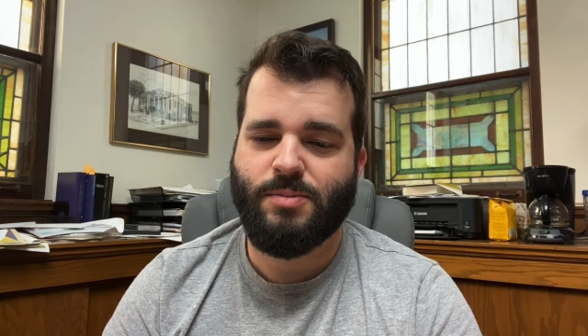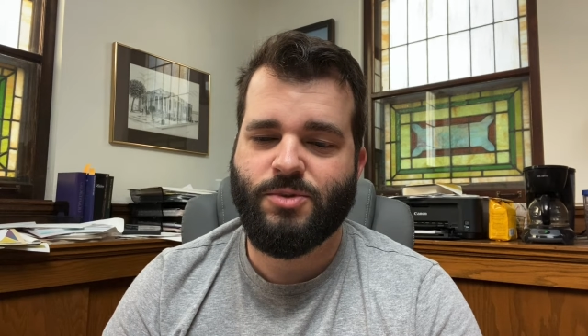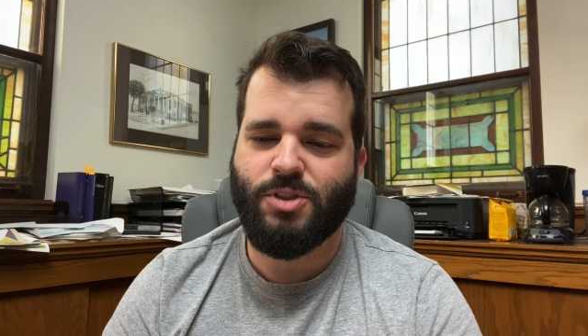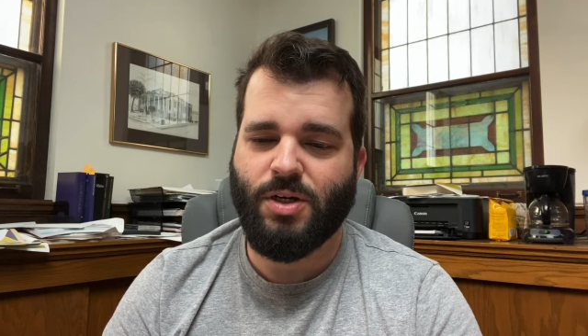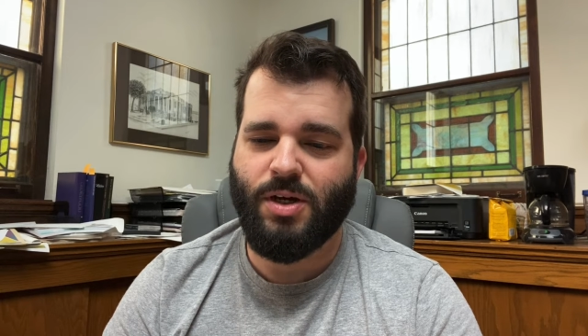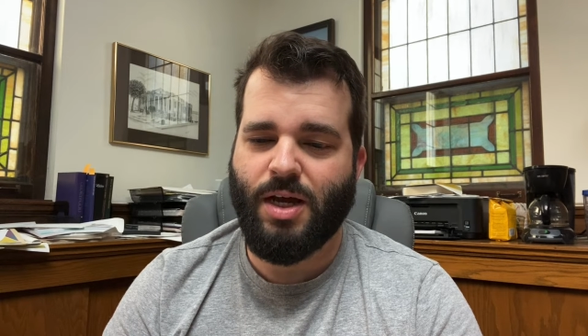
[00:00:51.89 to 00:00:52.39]

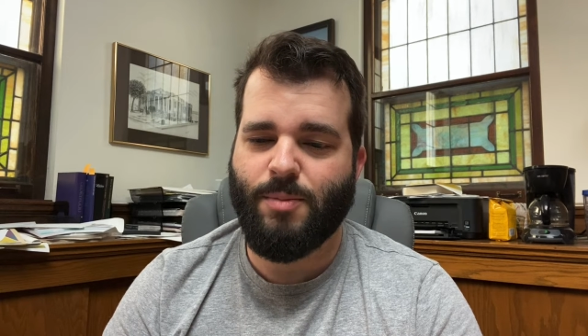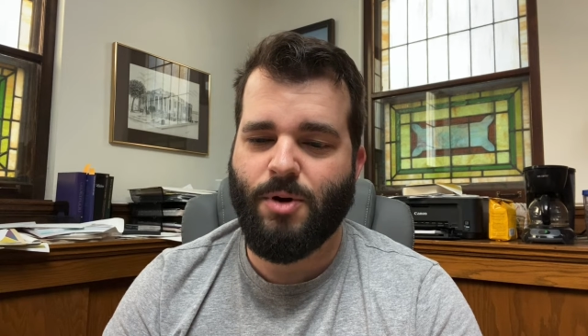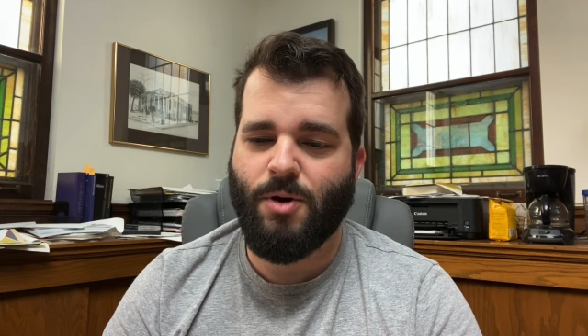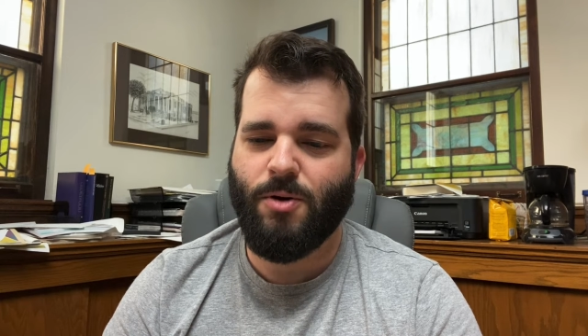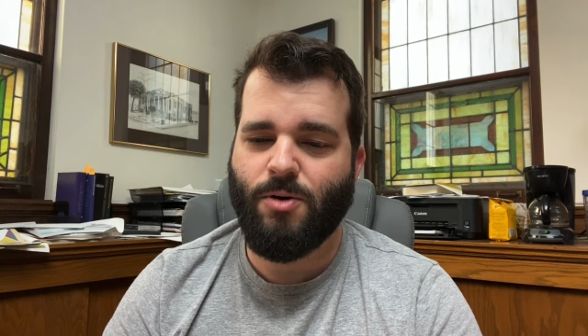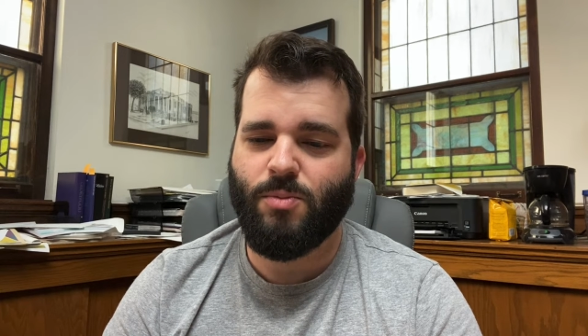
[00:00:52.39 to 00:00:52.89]
shall come
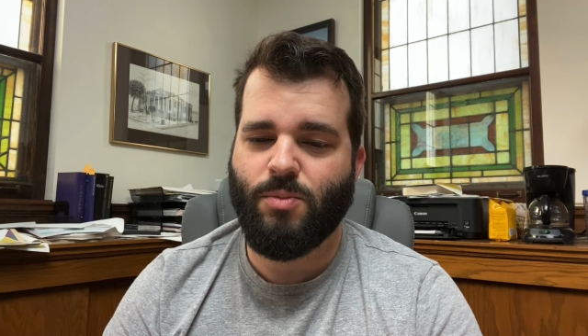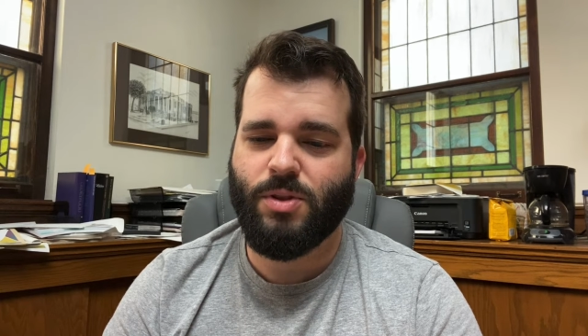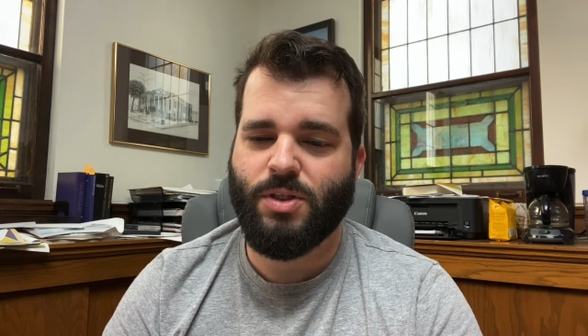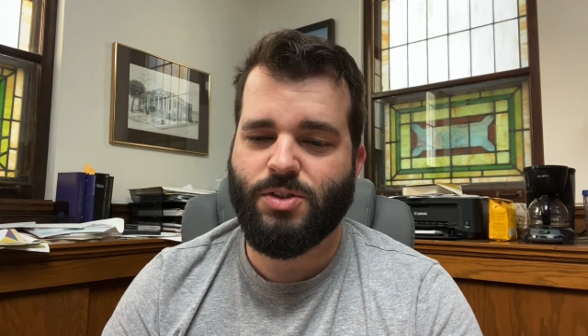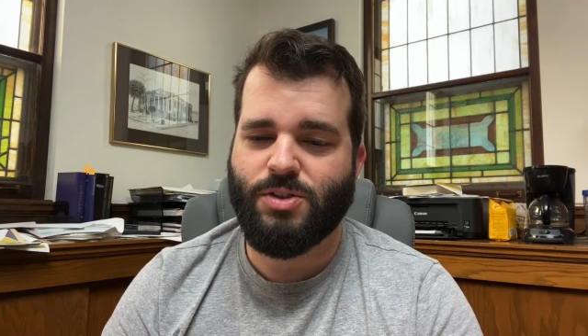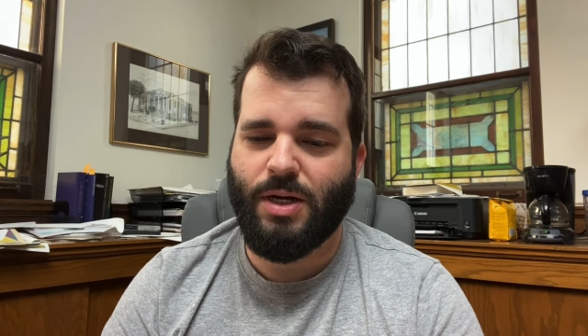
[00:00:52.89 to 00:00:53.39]
home with
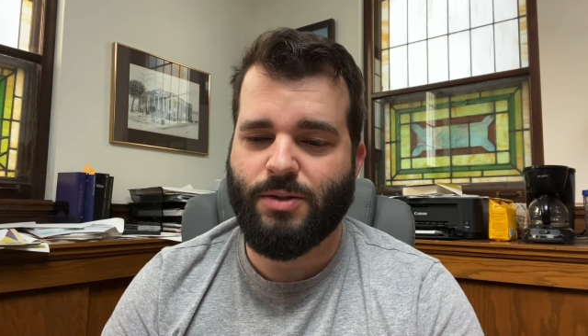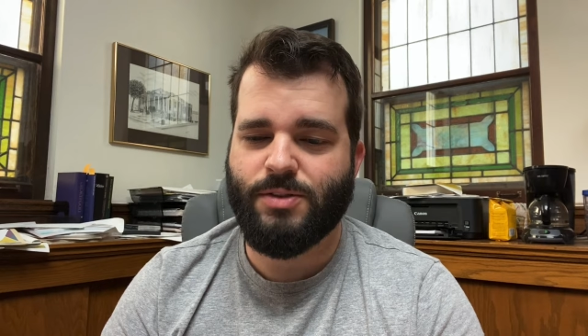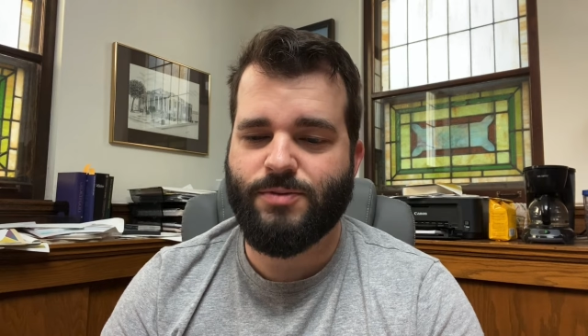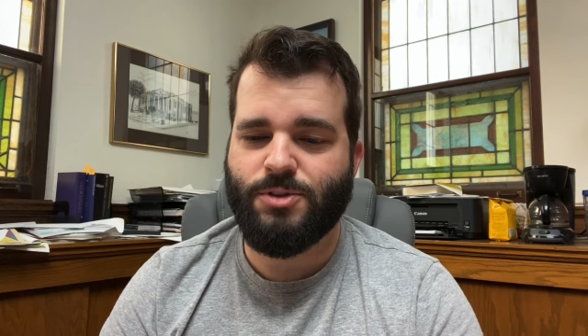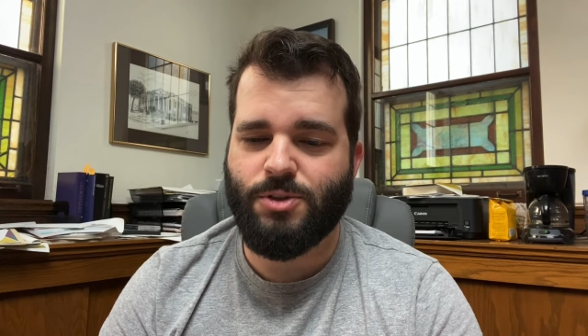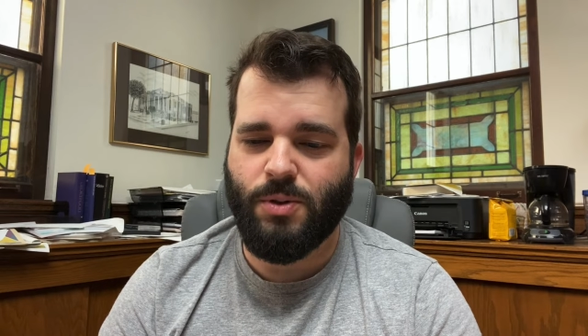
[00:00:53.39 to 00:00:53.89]
the shouts
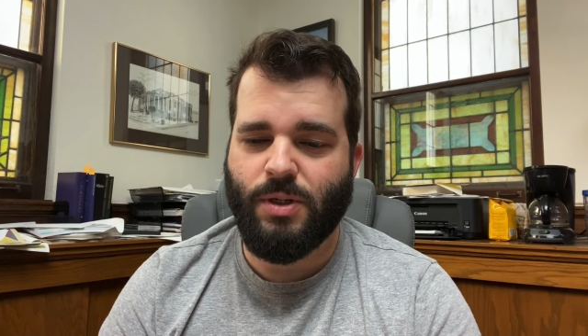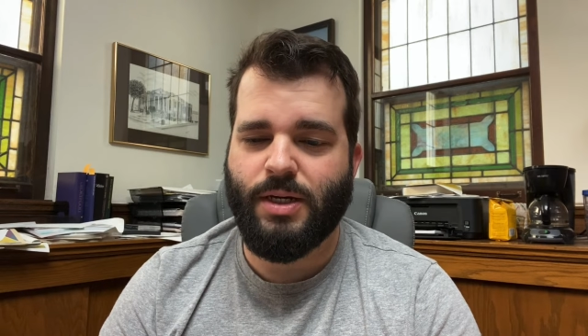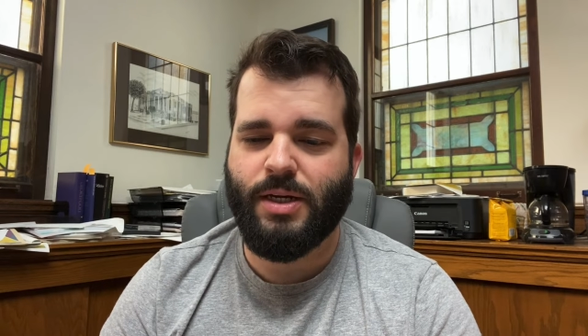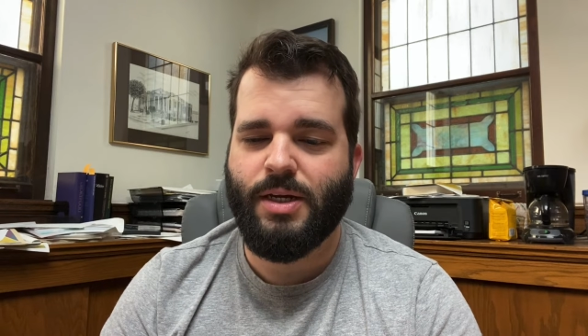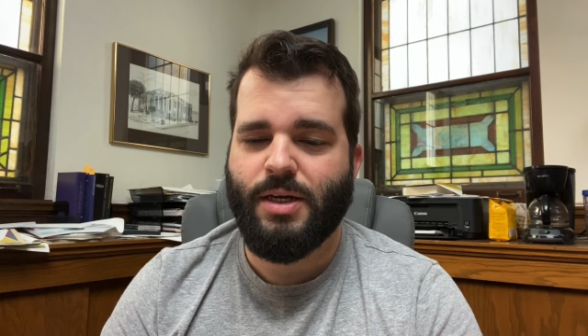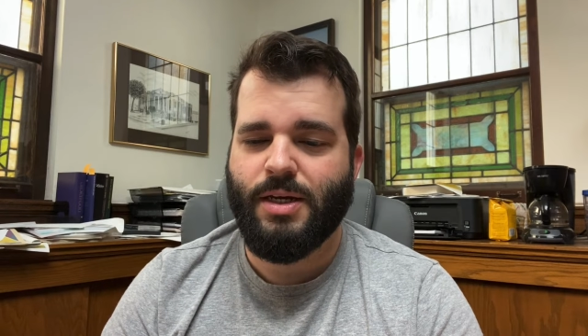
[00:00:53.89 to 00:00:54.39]
of
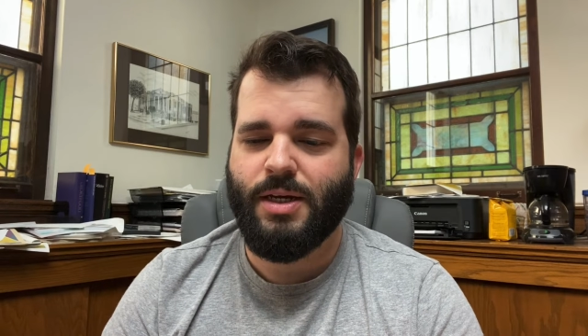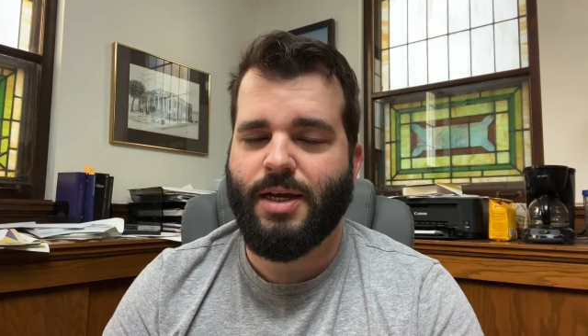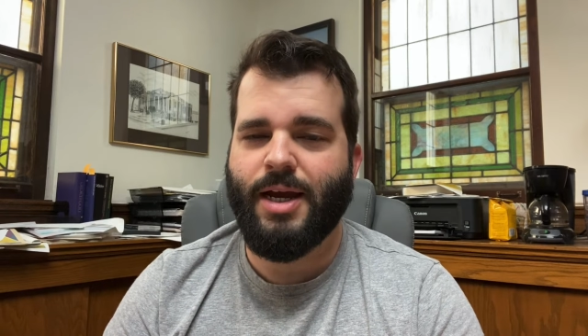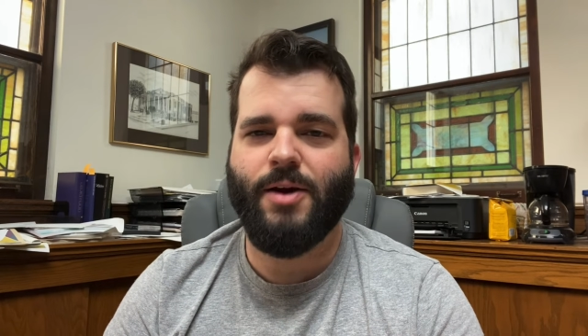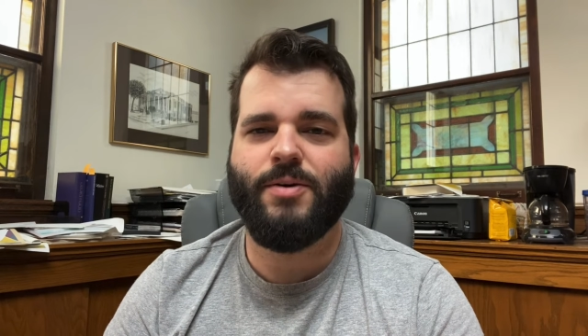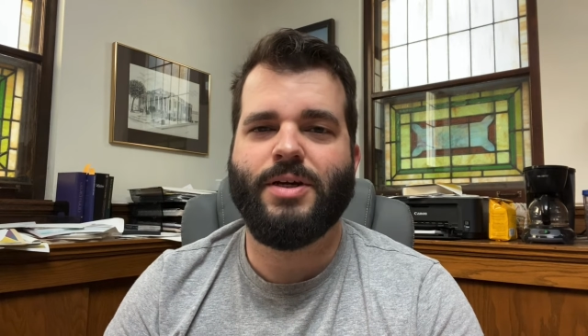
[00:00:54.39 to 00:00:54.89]
joy,
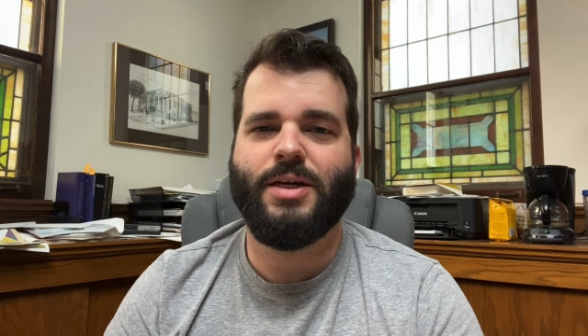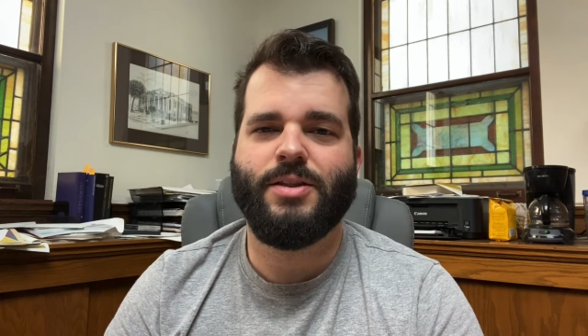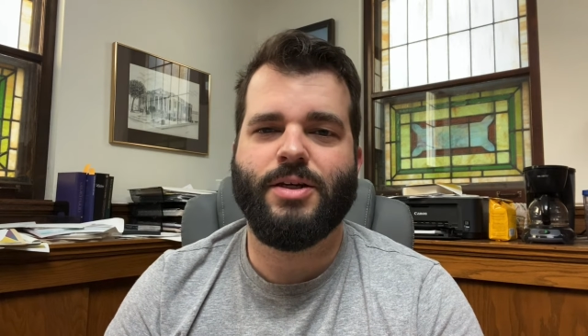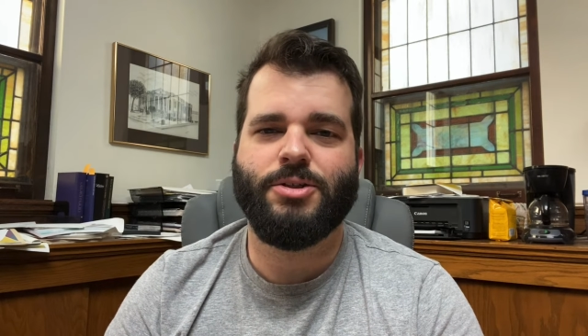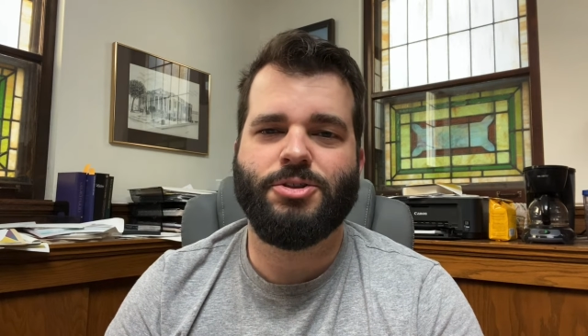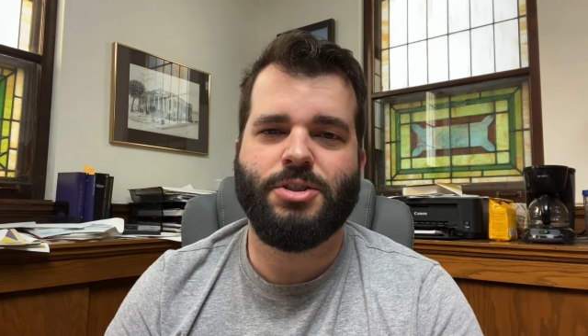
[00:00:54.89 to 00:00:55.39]
carrying
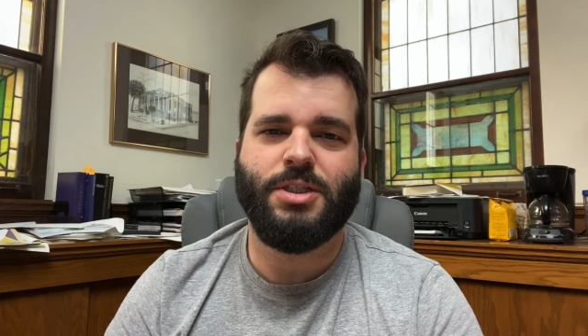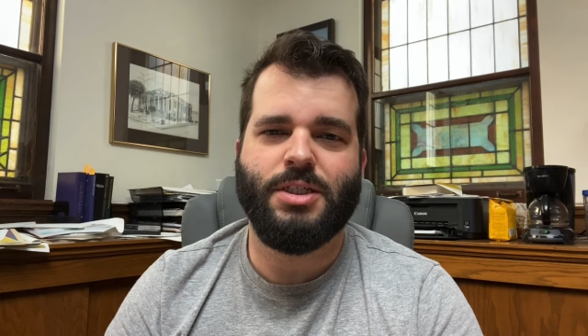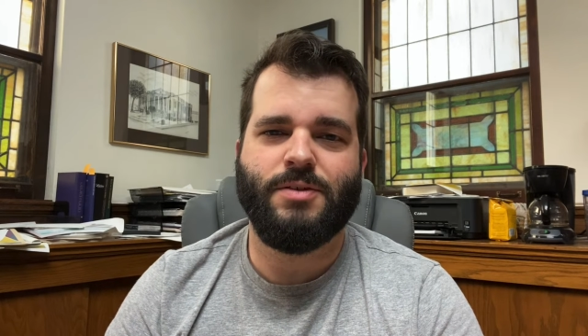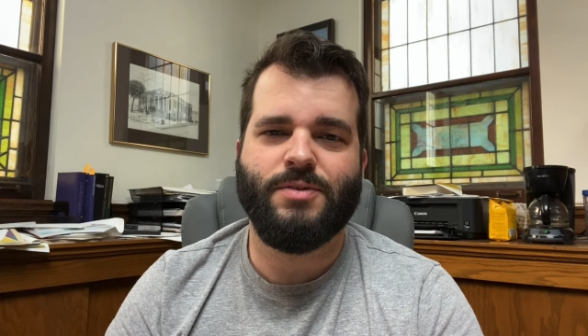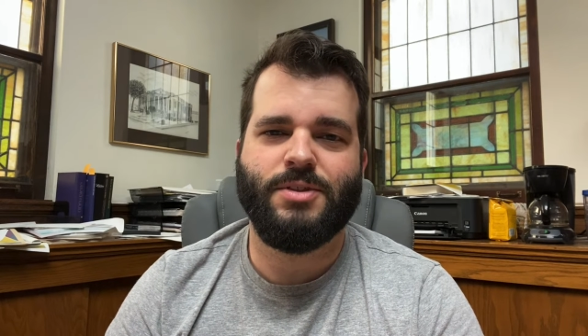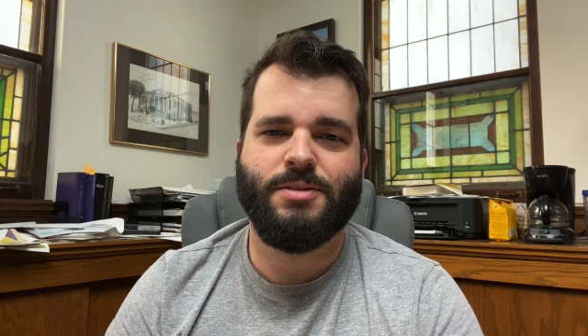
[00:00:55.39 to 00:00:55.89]
their
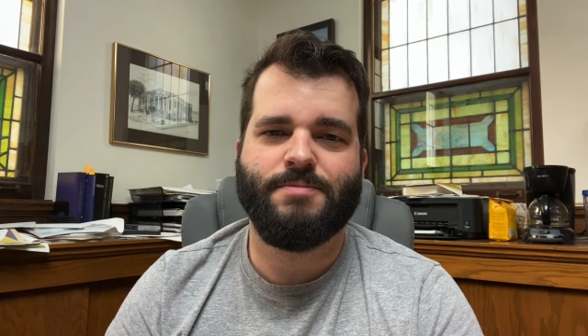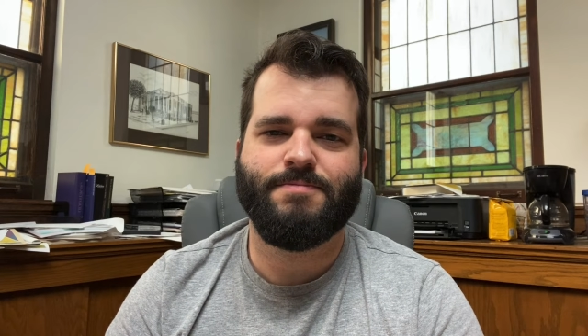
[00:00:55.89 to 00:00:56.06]
sheaves.